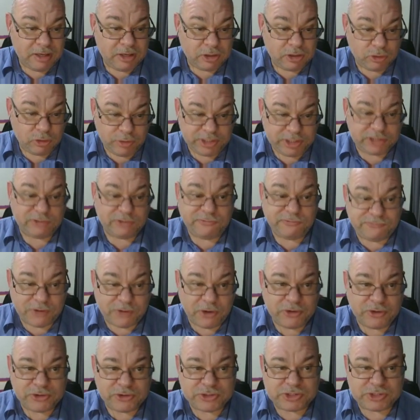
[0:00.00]
Critical
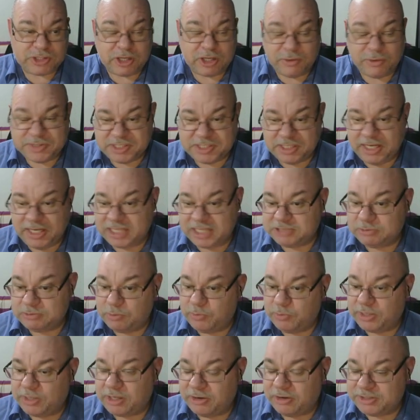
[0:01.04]
Focus, though, is the next
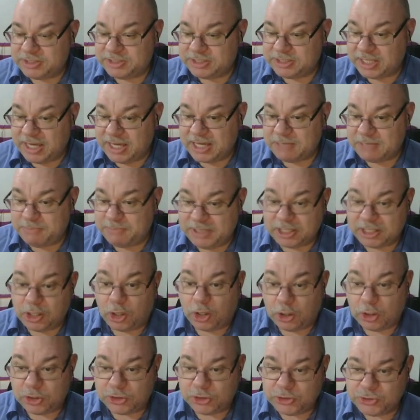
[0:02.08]
one we're going to take
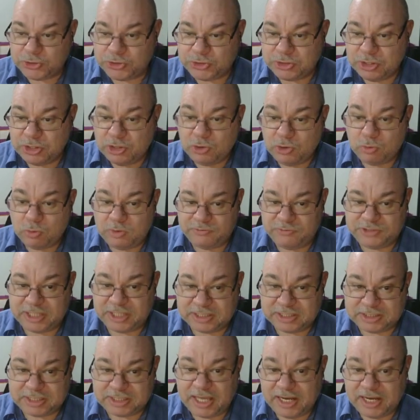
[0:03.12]
because we've
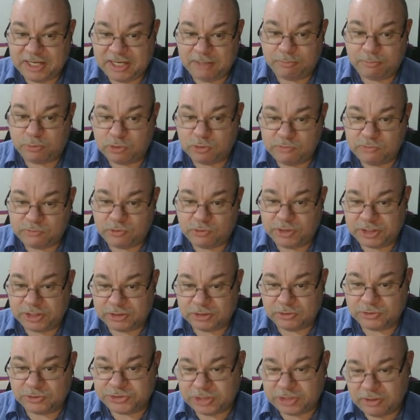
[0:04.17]
just taken Improved
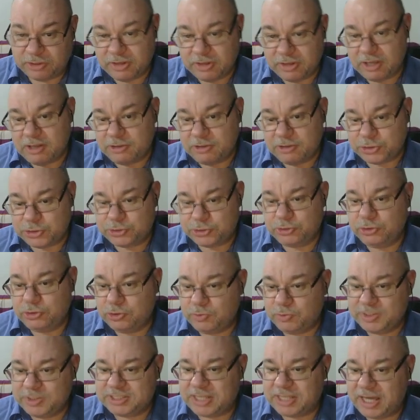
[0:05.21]
Critical. So the sooner
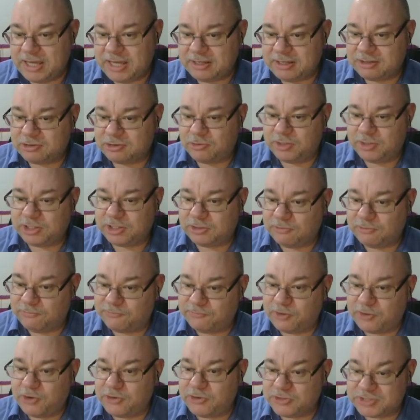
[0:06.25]
we take Critical
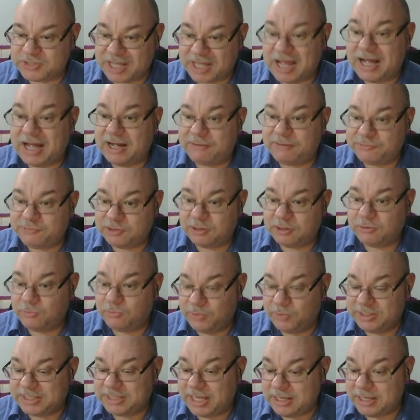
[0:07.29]
Focus after
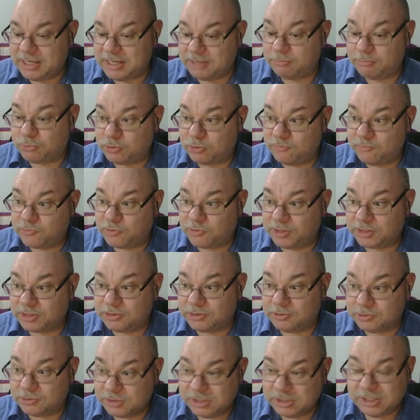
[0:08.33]
we take Improved
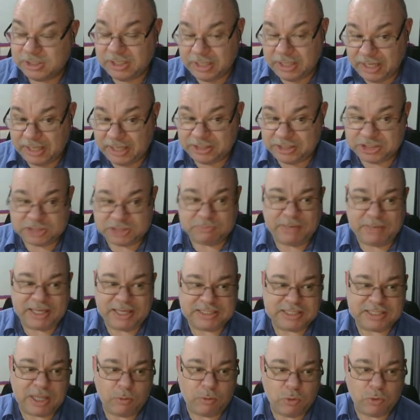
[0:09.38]
Critical, it just
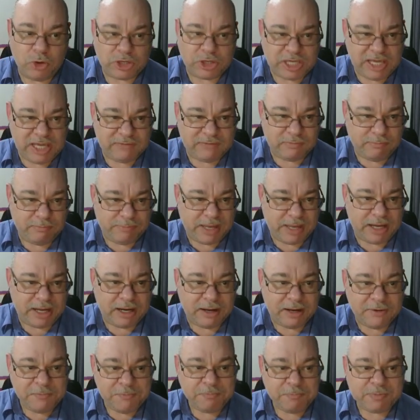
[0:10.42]
makes that work even
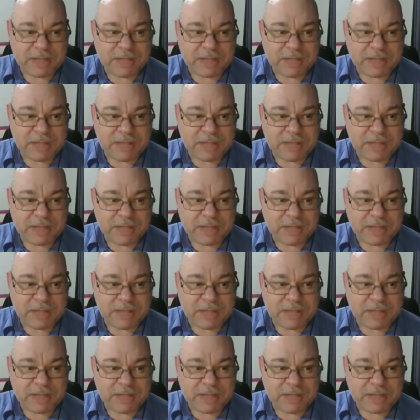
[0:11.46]
better.